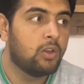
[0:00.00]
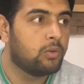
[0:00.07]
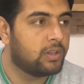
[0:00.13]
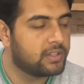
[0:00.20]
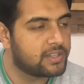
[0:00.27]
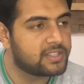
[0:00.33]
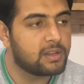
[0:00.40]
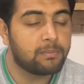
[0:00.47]
In
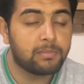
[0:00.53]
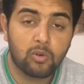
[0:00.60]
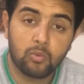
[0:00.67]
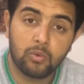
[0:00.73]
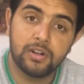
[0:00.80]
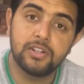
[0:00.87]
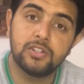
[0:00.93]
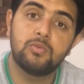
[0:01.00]
the simple
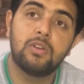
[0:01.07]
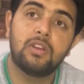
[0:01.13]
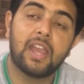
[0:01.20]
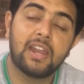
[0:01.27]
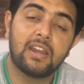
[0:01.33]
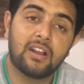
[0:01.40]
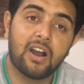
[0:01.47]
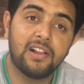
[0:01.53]
words, we
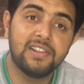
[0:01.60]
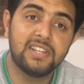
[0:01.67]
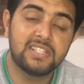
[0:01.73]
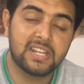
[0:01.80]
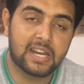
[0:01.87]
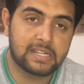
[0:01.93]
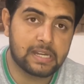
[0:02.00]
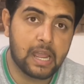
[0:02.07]
can call it
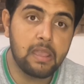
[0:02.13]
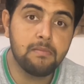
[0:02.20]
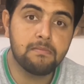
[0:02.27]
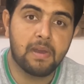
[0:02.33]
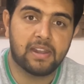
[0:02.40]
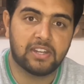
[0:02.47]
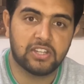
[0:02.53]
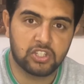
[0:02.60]
a time
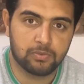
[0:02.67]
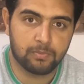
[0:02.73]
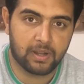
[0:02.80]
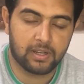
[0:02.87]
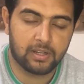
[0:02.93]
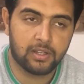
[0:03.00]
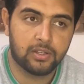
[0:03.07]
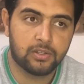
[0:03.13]

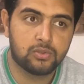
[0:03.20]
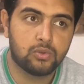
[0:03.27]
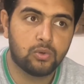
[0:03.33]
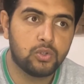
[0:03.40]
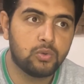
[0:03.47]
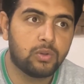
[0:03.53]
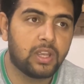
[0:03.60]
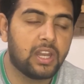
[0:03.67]
management. So
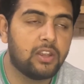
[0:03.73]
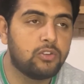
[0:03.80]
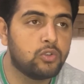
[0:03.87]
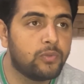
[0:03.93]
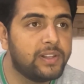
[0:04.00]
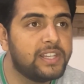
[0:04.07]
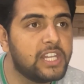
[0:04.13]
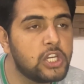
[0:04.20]
you
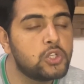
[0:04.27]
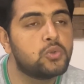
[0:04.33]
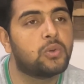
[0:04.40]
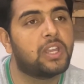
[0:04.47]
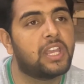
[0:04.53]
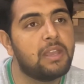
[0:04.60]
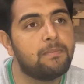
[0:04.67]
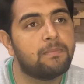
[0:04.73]
will need to
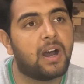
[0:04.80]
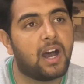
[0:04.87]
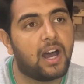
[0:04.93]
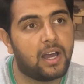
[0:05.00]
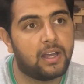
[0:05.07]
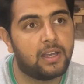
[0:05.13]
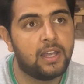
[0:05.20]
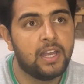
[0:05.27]
keep
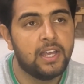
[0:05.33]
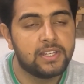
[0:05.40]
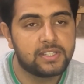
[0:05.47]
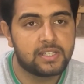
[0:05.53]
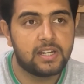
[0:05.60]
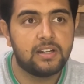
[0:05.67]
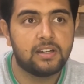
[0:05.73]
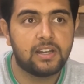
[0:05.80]
a
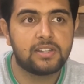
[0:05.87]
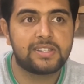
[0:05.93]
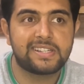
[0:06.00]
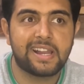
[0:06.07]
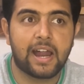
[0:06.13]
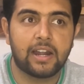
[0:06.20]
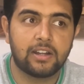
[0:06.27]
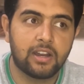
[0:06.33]
certain
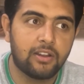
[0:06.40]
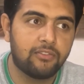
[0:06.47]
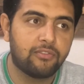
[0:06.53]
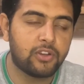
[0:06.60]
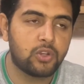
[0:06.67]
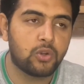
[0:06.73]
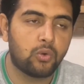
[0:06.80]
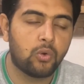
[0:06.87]
slot for
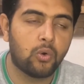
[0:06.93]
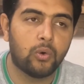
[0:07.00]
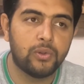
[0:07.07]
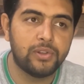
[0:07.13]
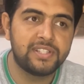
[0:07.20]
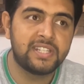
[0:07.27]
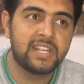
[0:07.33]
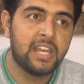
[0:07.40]
your
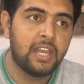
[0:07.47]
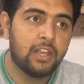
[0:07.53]
goals.